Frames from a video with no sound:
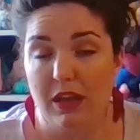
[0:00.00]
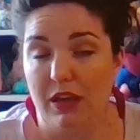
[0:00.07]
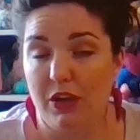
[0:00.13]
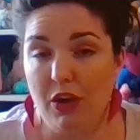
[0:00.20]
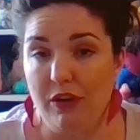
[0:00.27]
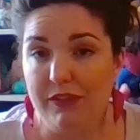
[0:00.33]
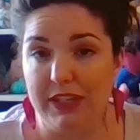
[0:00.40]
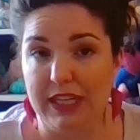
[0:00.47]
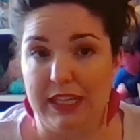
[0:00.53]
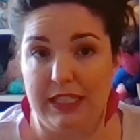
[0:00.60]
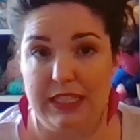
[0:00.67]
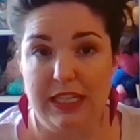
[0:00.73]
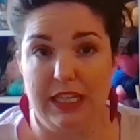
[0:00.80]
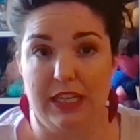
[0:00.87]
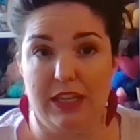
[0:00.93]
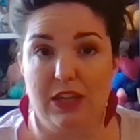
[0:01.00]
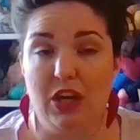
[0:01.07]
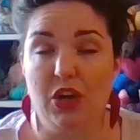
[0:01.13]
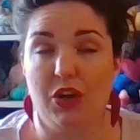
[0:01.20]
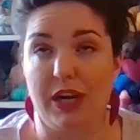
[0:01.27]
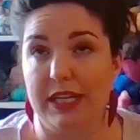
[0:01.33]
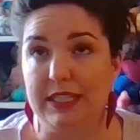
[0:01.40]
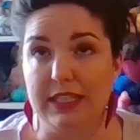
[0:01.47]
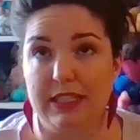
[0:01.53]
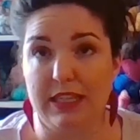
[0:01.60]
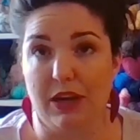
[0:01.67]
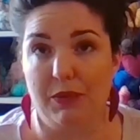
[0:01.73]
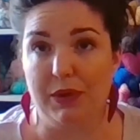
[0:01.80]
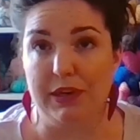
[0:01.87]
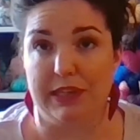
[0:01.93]
COVID-19 crisis
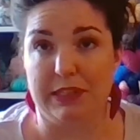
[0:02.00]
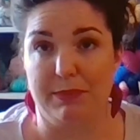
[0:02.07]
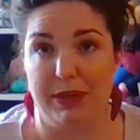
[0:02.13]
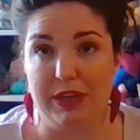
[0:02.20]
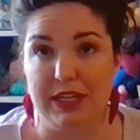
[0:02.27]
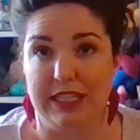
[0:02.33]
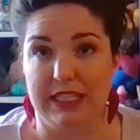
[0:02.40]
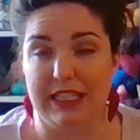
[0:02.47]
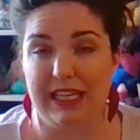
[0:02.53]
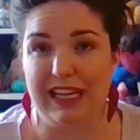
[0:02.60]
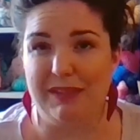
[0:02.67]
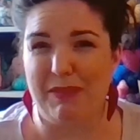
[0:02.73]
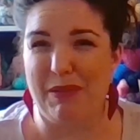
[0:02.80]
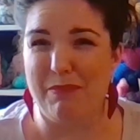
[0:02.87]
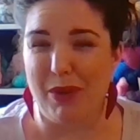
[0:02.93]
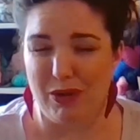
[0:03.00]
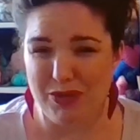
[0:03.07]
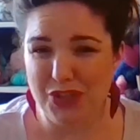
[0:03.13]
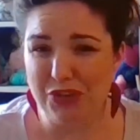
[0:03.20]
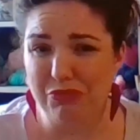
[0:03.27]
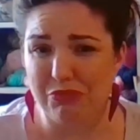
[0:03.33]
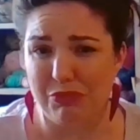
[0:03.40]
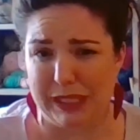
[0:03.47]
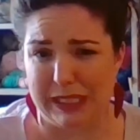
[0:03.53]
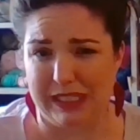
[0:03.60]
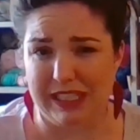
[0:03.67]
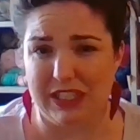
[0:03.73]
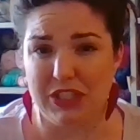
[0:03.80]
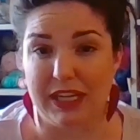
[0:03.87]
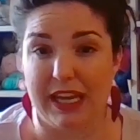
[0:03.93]
that we're experiencing, my mojo
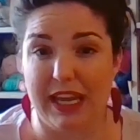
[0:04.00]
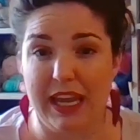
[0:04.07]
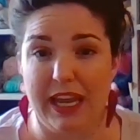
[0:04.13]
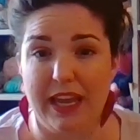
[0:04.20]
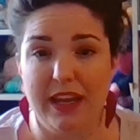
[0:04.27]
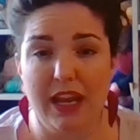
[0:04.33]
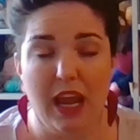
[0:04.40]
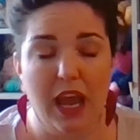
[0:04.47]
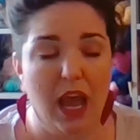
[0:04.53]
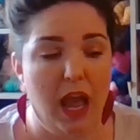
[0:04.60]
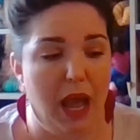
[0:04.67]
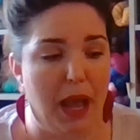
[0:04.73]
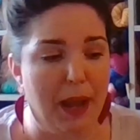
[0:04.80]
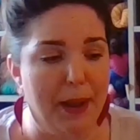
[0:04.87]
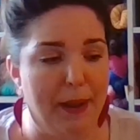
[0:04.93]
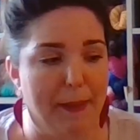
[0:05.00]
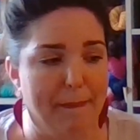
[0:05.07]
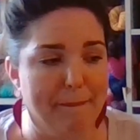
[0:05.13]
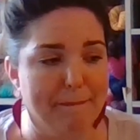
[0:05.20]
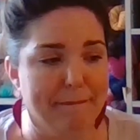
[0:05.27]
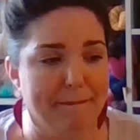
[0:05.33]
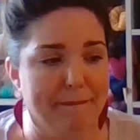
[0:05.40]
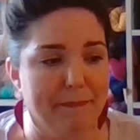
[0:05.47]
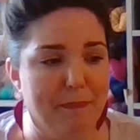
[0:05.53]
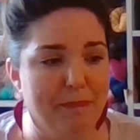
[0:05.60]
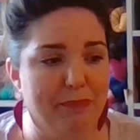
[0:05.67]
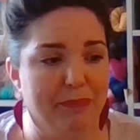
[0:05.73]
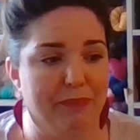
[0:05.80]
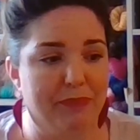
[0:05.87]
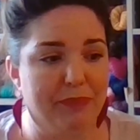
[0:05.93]
really took a hit. I'm
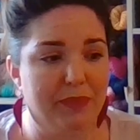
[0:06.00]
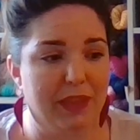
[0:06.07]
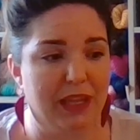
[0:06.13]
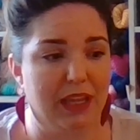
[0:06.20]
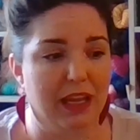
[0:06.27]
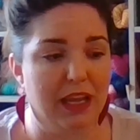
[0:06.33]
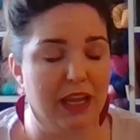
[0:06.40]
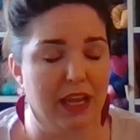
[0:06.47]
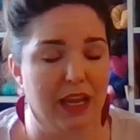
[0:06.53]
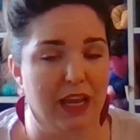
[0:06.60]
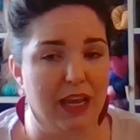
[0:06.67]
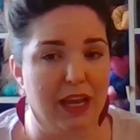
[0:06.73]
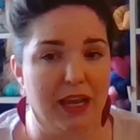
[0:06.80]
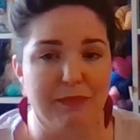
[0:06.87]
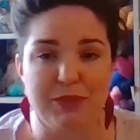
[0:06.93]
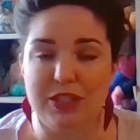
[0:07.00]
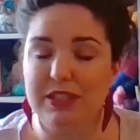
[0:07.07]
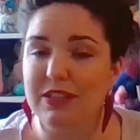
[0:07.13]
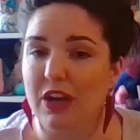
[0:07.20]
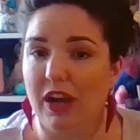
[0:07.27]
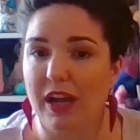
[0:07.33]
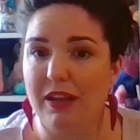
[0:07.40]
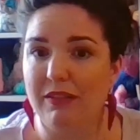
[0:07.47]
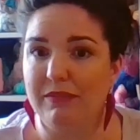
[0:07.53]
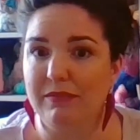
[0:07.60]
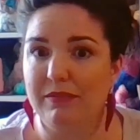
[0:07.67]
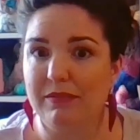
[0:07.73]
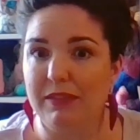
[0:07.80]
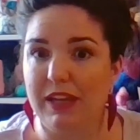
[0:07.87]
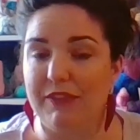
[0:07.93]
just not,
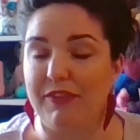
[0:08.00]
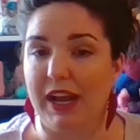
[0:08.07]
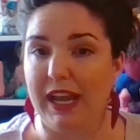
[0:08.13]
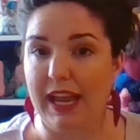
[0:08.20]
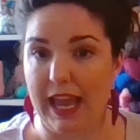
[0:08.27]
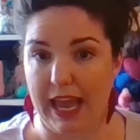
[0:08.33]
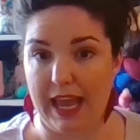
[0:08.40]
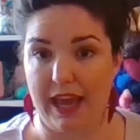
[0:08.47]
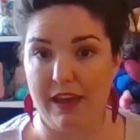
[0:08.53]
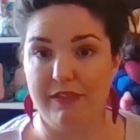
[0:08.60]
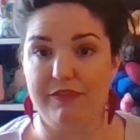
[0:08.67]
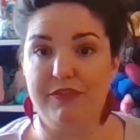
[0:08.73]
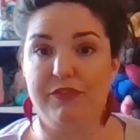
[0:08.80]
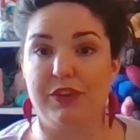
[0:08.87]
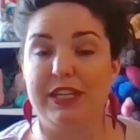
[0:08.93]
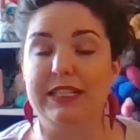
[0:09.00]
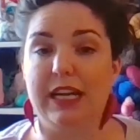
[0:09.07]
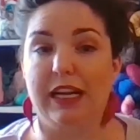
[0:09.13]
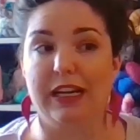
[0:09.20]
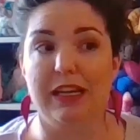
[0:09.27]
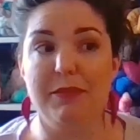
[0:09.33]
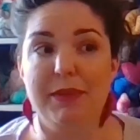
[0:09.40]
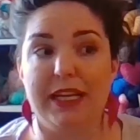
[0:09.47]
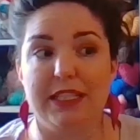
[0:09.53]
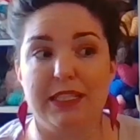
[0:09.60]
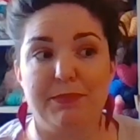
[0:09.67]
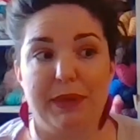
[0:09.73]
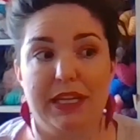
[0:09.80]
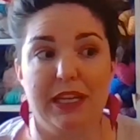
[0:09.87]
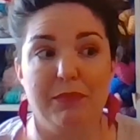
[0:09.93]
if I have free time, I
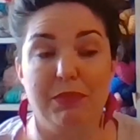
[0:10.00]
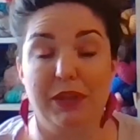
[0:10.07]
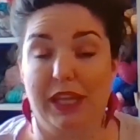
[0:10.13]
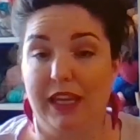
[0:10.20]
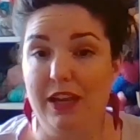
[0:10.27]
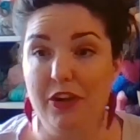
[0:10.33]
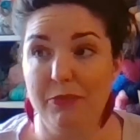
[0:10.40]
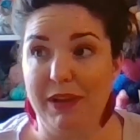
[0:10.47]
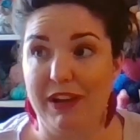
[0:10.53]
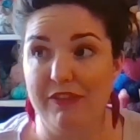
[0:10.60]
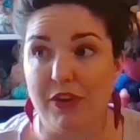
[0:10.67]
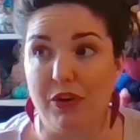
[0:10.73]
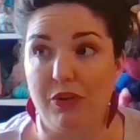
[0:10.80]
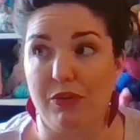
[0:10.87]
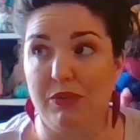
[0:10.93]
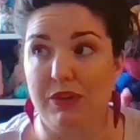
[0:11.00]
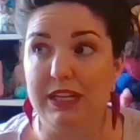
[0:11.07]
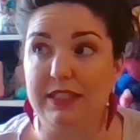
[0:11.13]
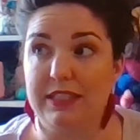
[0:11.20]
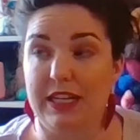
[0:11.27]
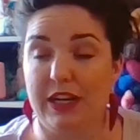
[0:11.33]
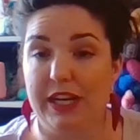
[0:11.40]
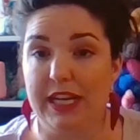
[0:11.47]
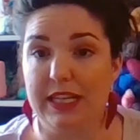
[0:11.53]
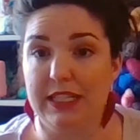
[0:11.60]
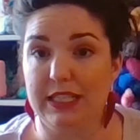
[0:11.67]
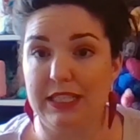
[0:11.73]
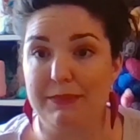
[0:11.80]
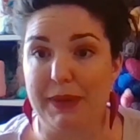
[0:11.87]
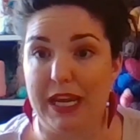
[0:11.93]
spend it playing on my phone, staring
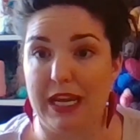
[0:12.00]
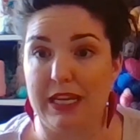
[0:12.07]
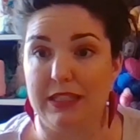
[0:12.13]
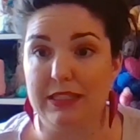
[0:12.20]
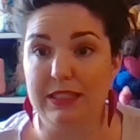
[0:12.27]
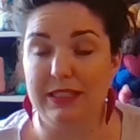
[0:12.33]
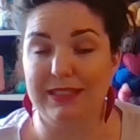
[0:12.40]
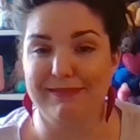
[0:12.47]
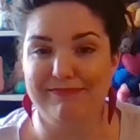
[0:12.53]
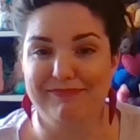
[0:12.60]
into space.